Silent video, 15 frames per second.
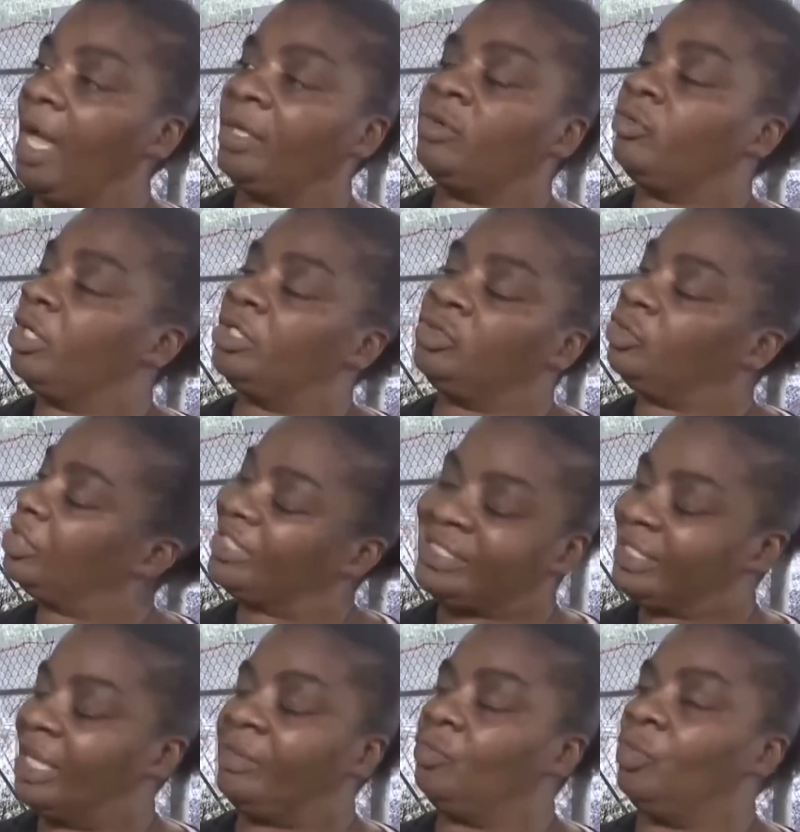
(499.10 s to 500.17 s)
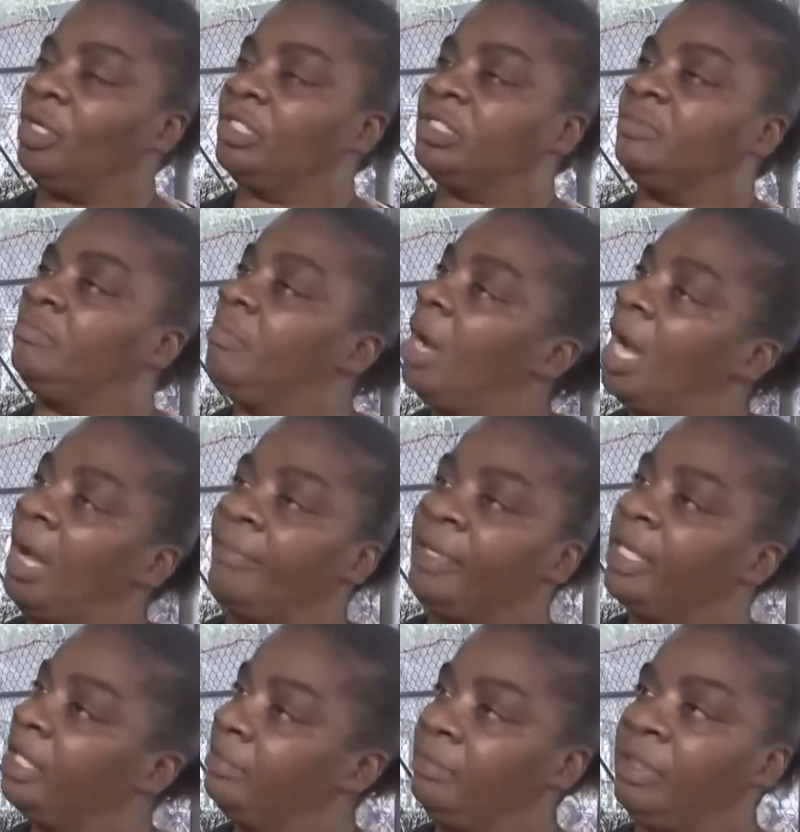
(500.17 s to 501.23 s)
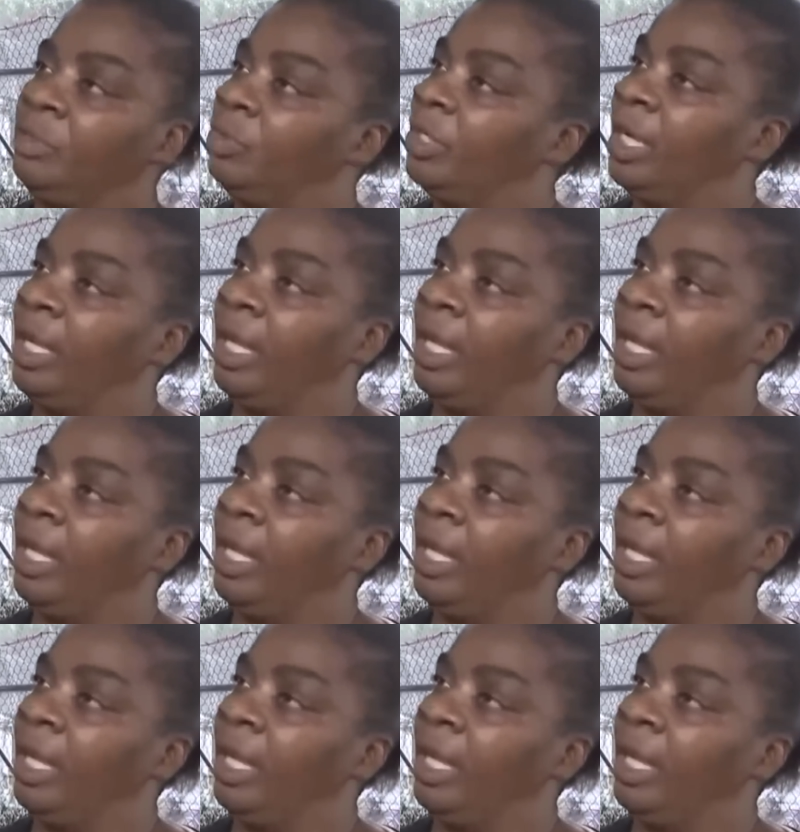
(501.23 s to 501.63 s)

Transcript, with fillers: my granddaughter said was, "Mom hit me with